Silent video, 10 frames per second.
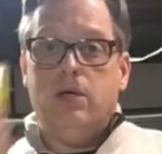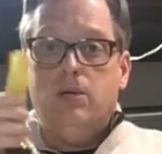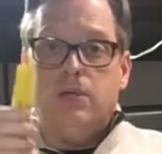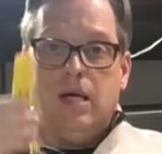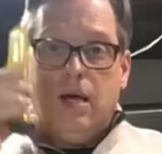
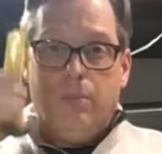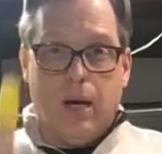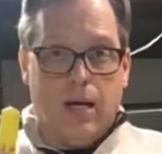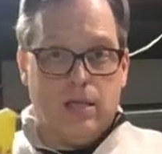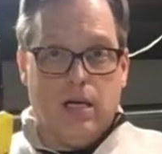using a
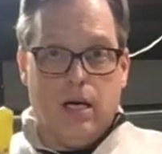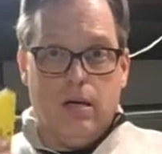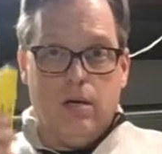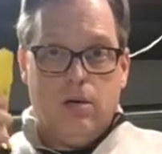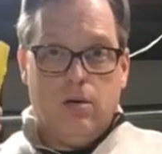box
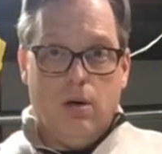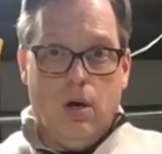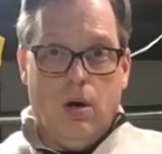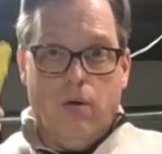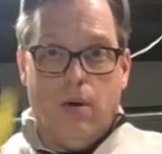cutter
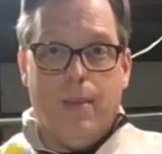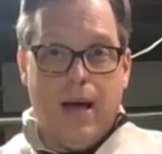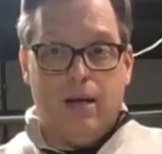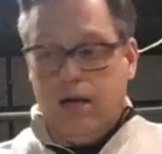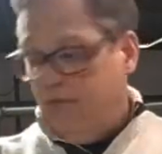or a
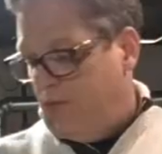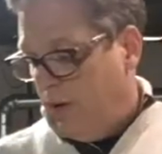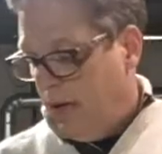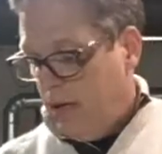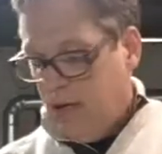mat knife
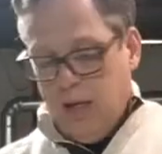for it.